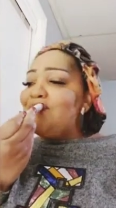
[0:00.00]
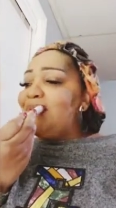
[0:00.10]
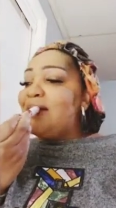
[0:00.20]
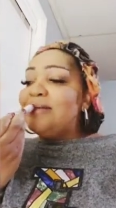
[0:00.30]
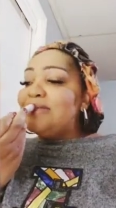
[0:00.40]

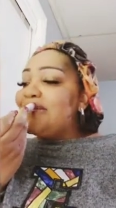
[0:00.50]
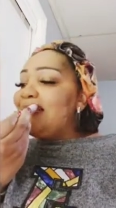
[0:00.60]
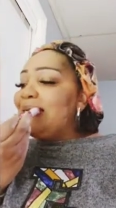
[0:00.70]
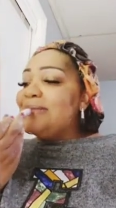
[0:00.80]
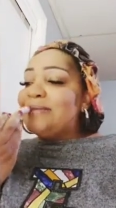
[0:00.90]
wine,
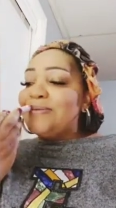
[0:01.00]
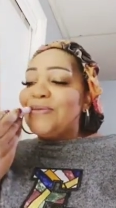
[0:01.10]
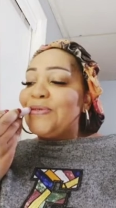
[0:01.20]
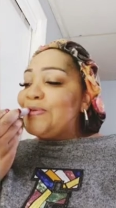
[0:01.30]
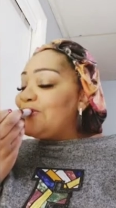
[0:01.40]
dine,
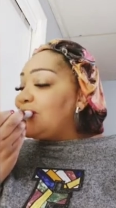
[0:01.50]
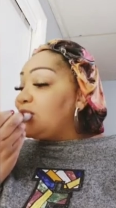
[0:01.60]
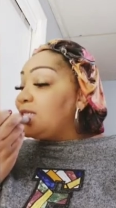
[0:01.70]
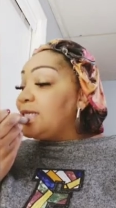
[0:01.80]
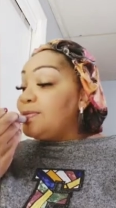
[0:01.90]
don't know, this
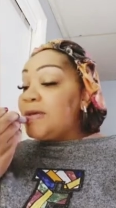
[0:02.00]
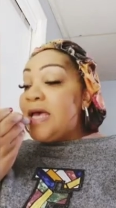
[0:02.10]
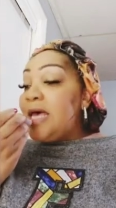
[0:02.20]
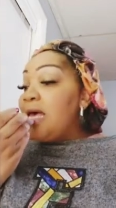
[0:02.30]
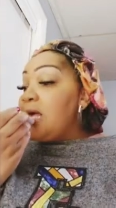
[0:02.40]
other stuff,
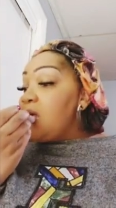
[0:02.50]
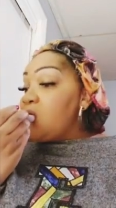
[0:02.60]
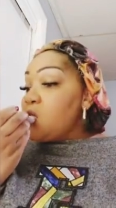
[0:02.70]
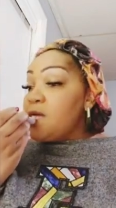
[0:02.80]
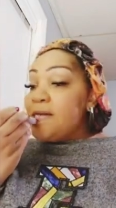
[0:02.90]

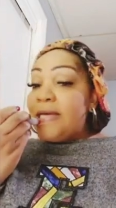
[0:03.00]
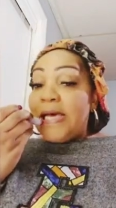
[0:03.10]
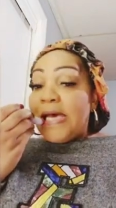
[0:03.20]
you know.